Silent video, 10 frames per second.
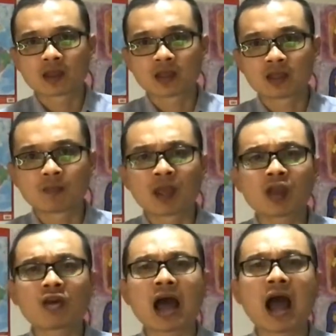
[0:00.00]
It depends
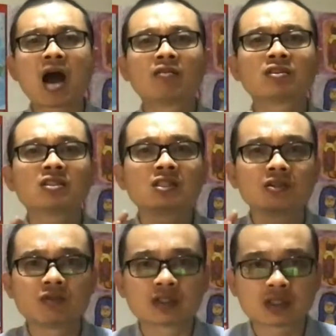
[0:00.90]
on how
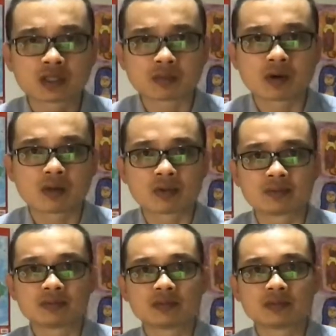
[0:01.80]
serious is the problem.